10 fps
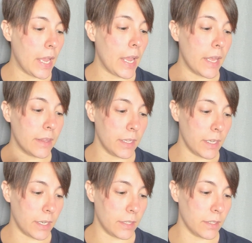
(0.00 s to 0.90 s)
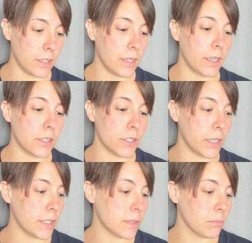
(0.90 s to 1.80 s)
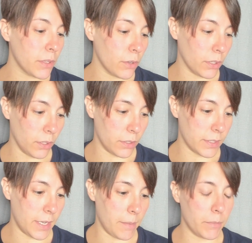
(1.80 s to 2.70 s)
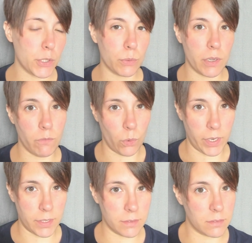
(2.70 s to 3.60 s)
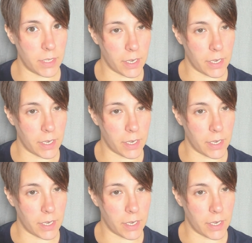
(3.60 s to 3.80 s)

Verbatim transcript: and then into his mother-in-law's name to avoid debt